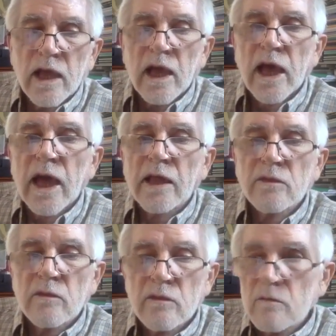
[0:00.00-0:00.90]

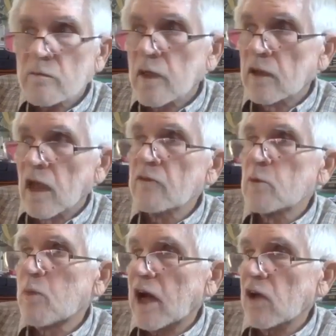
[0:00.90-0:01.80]
and
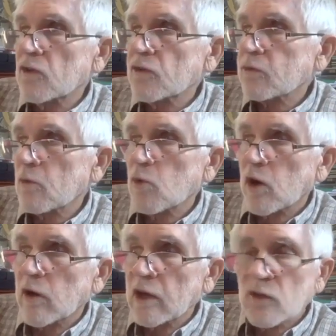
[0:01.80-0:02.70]
11 miles from
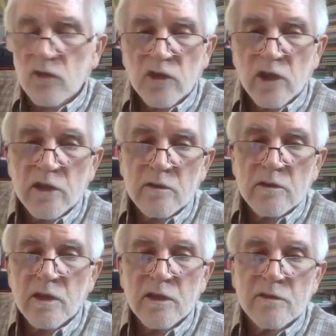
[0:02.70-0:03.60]
where I sit
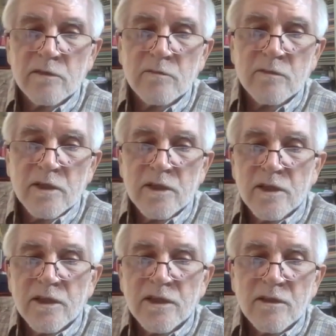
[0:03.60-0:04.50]
in
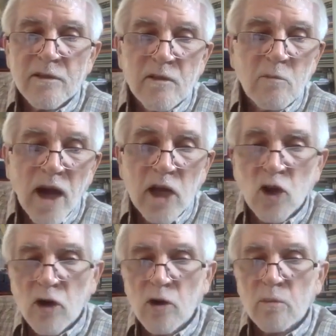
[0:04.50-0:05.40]
my
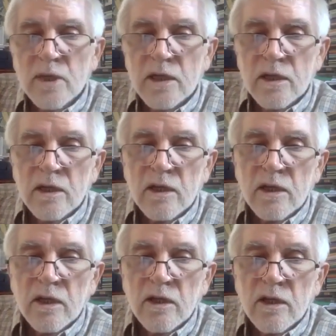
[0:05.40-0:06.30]
home
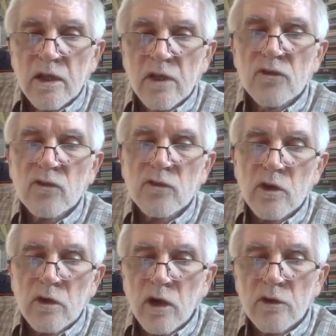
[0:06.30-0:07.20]
is
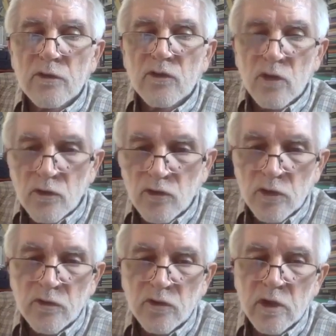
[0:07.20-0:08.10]
our
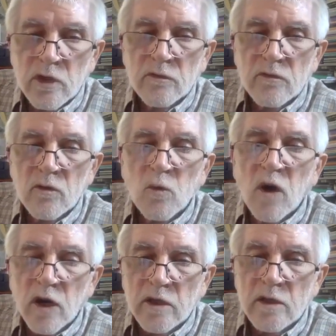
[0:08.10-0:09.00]
sister city of
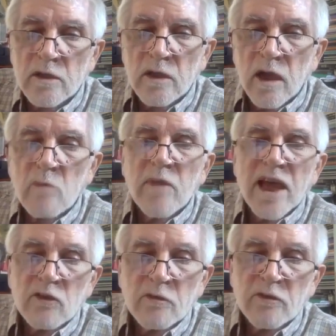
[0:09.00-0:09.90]
Tijuana, a
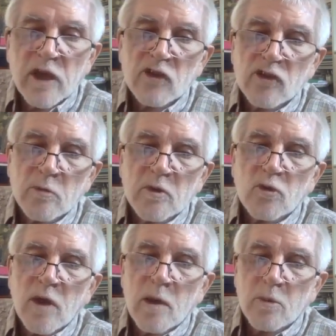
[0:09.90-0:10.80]
manufacturing
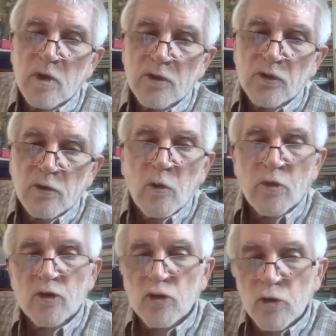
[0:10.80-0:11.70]
metropolis of
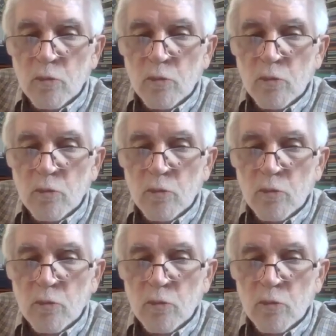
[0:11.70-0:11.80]
over 2